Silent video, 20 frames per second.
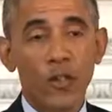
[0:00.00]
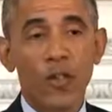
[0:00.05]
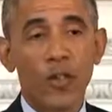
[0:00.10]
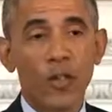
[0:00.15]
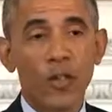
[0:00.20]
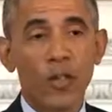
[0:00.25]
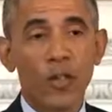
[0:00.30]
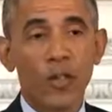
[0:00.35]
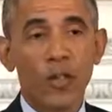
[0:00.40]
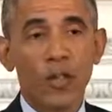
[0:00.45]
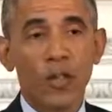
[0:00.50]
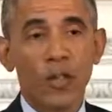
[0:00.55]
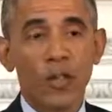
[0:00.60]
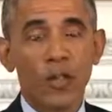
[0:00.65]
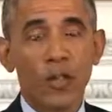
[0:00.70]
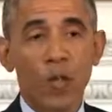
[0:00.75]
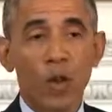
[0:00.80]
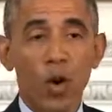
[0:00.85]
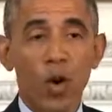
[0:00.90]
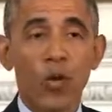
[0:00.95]
to
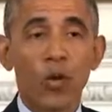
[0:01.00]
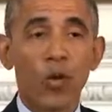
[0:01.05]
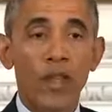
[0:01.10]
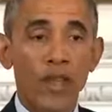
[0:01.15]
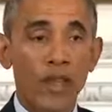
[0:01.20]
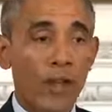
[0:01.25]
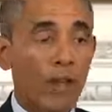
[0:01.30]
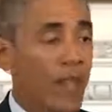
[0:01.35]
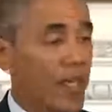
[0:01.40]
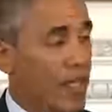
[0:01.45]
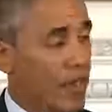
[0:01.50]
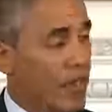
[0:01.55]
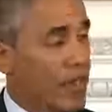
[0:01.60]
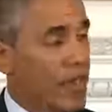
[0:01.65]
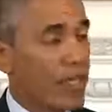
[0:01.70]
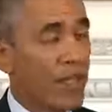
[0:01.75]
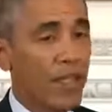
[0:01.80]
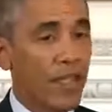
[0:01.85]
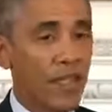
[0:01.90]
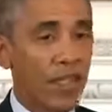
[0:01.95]
work with him if
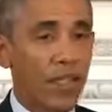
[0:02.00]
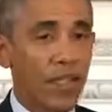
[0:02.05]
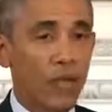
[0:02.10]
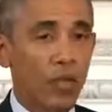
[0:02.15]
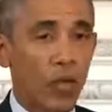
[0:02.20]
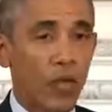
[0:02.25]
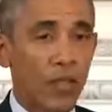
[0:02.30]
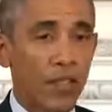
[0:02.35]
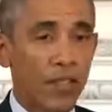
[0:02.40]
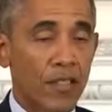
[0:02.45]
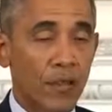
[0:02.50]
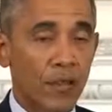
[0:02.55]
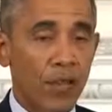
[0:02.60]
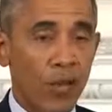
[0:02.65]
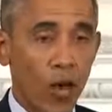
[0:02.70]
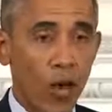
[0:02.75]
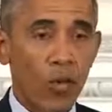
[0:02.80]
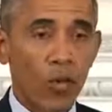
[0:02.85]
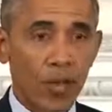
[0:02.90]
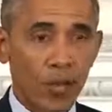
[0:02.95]
he is willing to
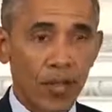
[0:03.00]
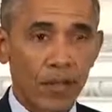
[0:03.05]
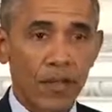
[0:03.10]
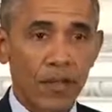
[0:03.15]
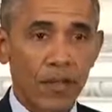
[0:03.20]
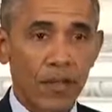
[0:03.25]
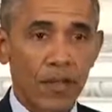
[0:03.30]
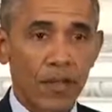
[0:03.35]
broker